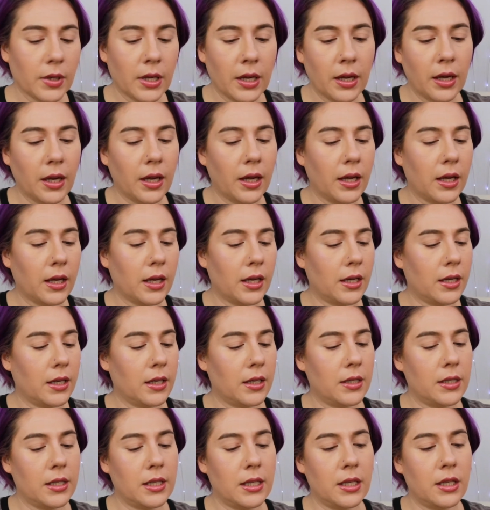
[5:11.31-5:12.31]

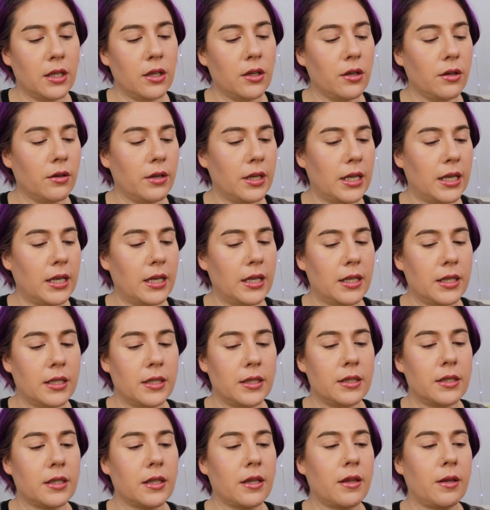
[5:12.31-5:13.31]
And here
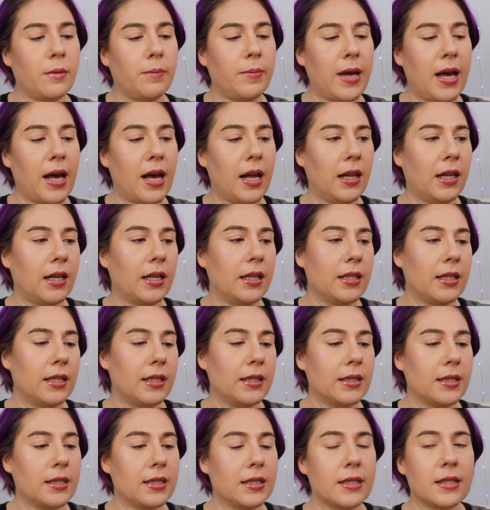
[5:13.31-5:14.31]
is the palette
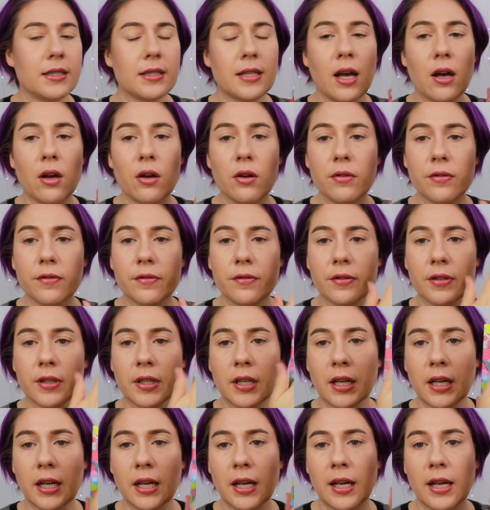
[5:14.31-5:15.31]
itself.
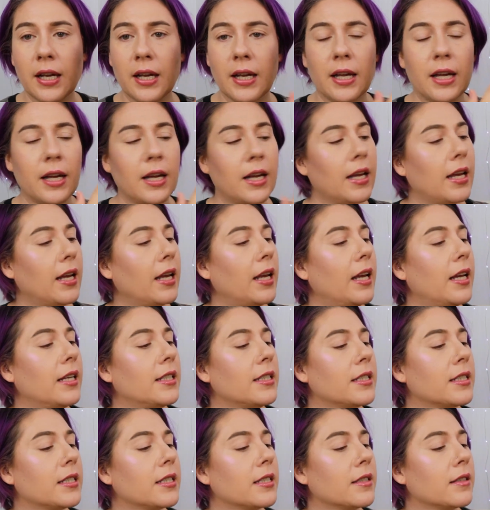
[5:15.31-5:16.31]

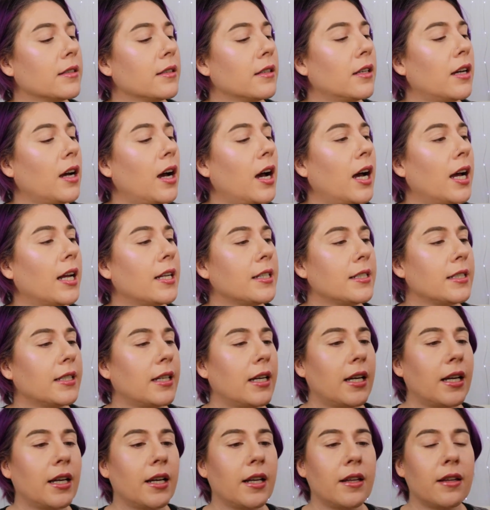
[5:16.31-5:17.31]
It's got
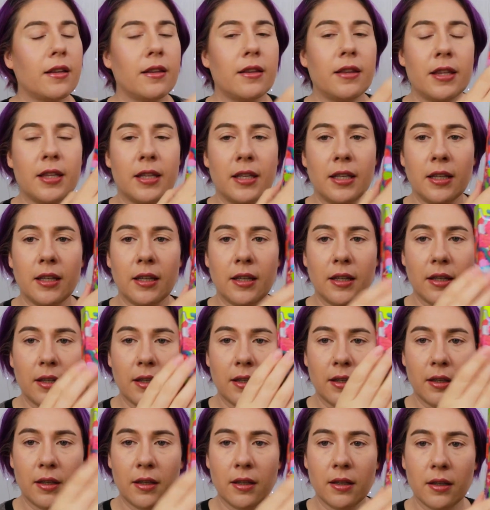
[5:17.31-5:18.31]

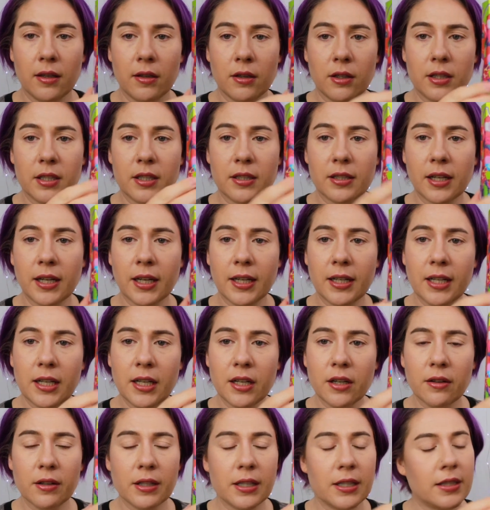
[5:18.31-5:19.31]
the design
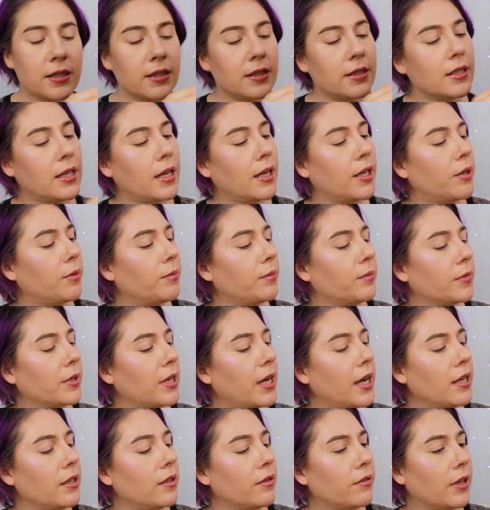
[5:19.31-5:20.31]
here is
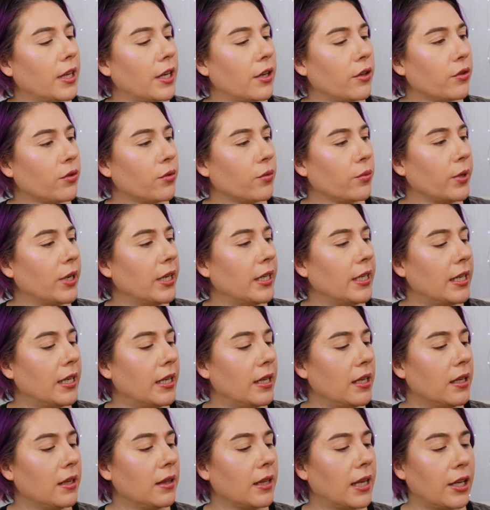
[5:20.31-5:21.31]
kind of like
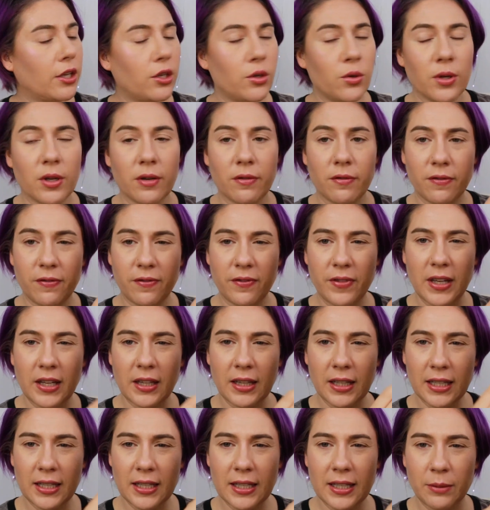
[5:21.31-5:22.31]
3D, like you can
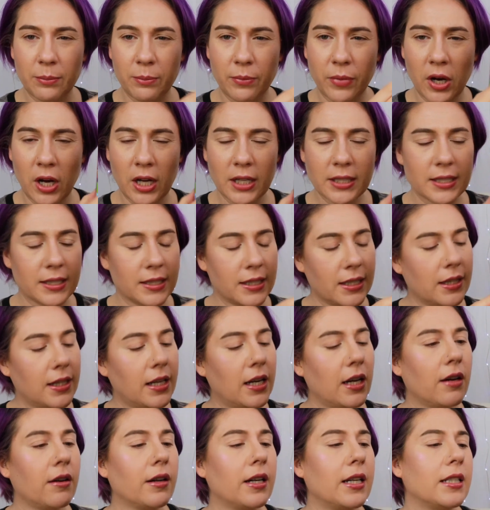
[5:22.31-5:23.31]
feel it embossed in
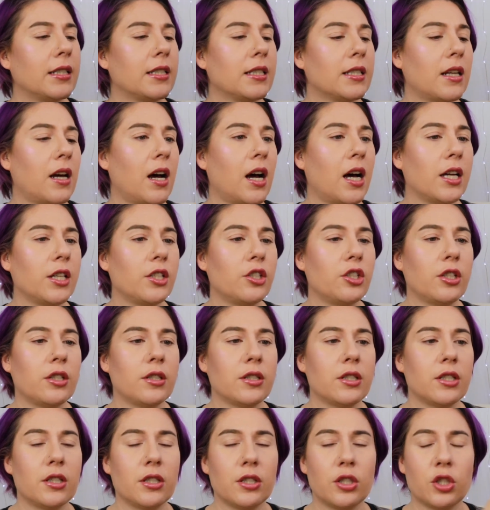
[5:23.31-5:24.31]
there. It's not
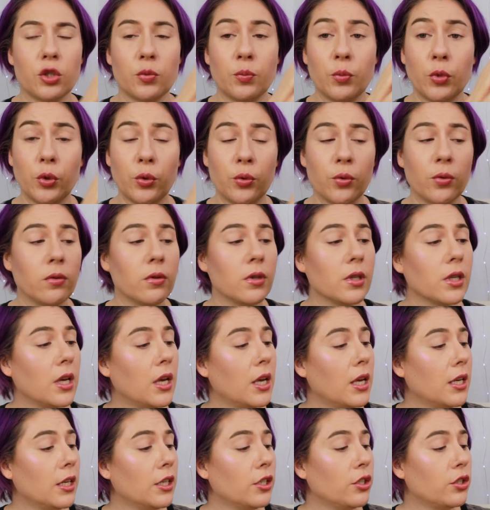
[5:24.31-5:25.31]
just smooth.
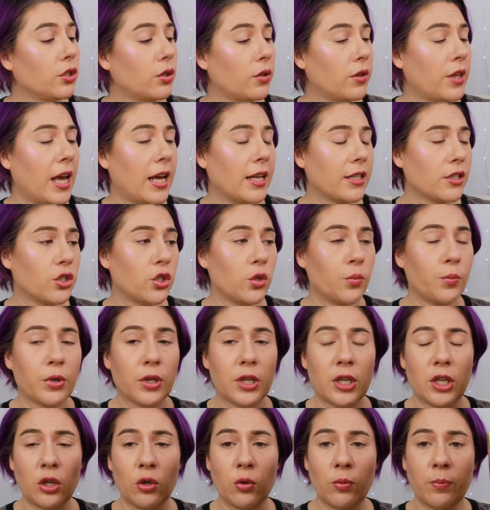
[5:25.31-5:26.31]
So that's super
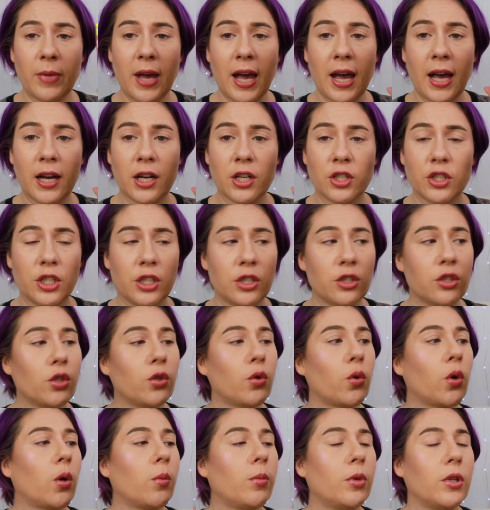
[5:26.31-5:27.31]
cute. Packaging's
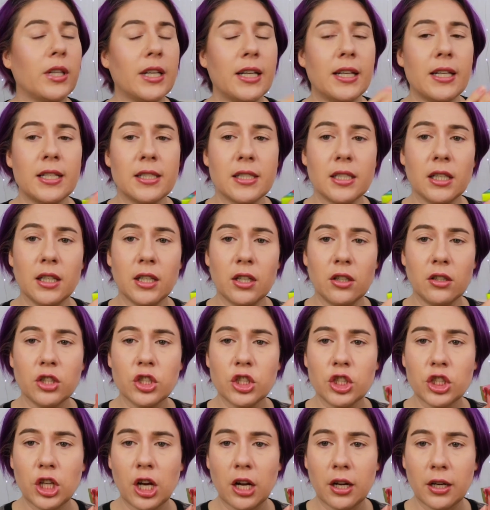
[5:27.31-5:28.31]
adorable. It is a little
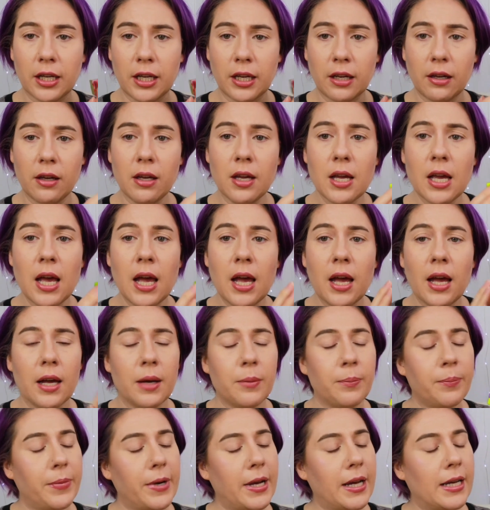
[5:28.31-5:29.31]
chunky,
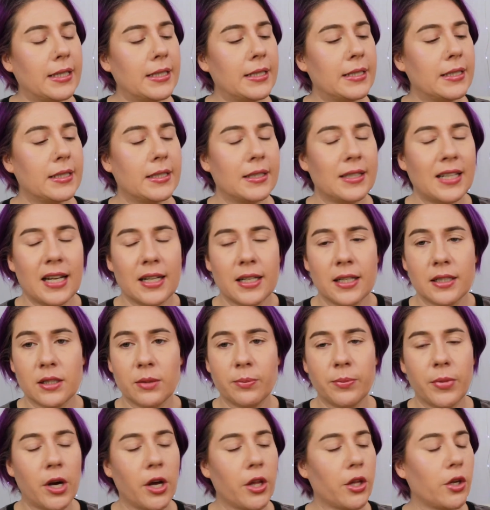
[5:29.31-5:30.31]
but that
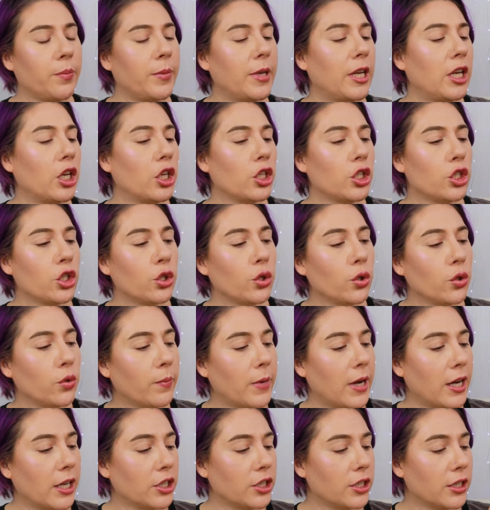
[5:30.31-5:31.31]
doesn't bother me too
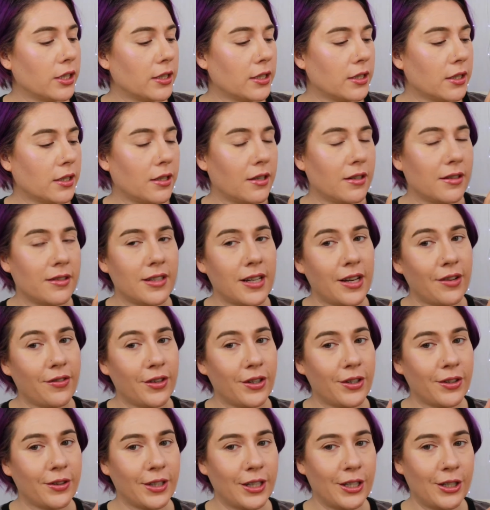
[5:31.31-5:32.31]
much. It's
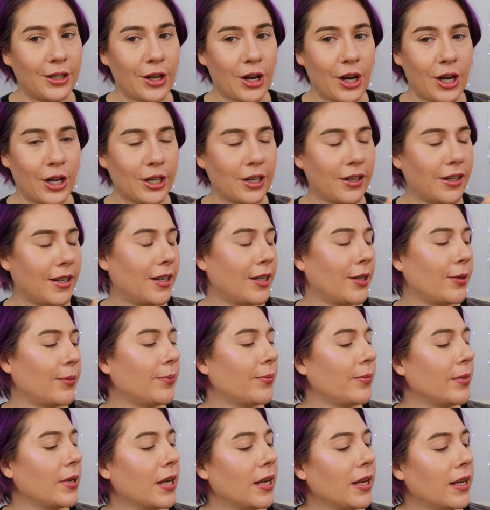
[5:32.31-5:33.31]
definitely not,
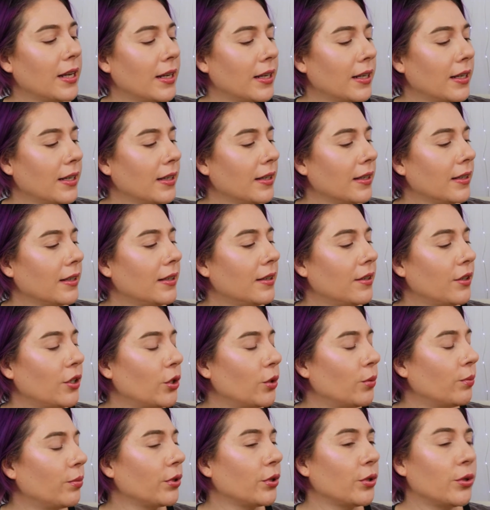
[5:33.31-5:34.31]
you
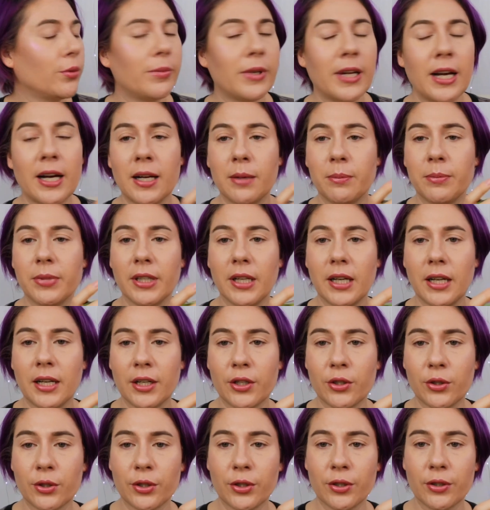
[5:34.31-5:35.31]
know, blue
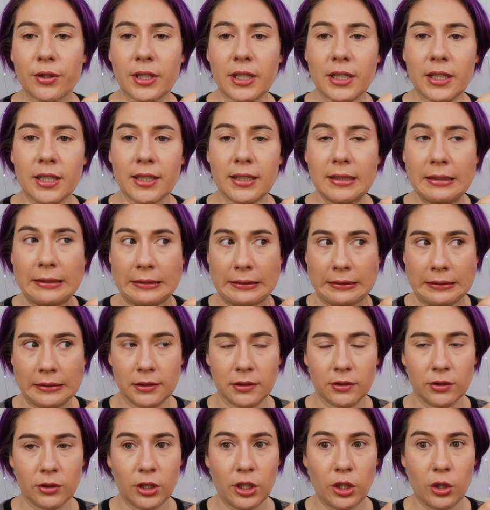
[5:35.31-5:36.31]
blood or,
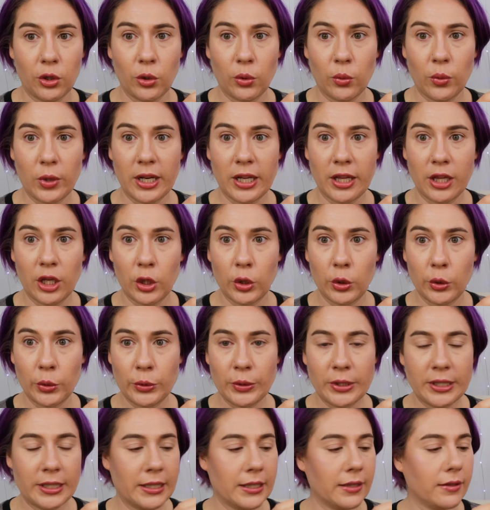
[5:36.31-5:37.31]
well, you know, one of
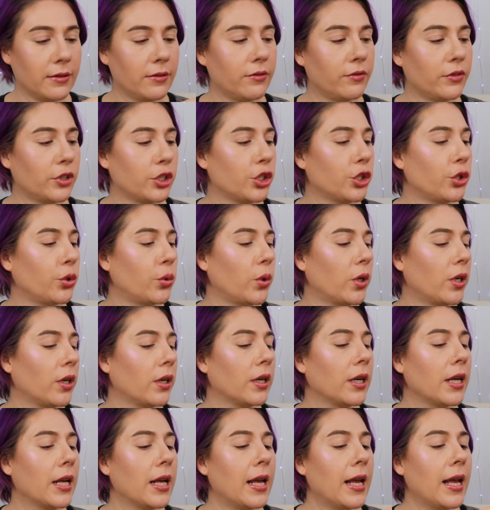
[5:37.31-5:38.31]
those for sure.